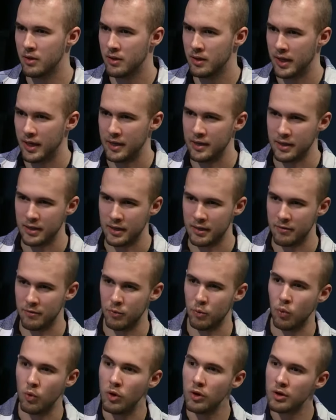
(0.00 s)
and give
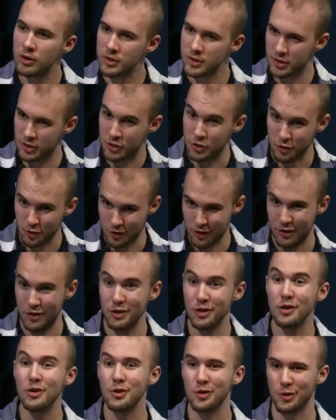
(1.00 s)
words to
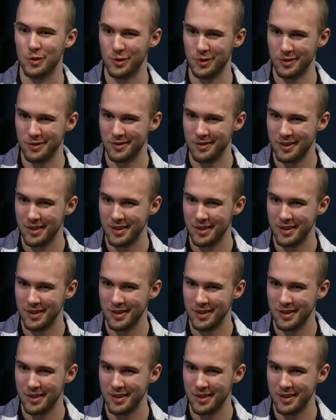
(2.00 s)
you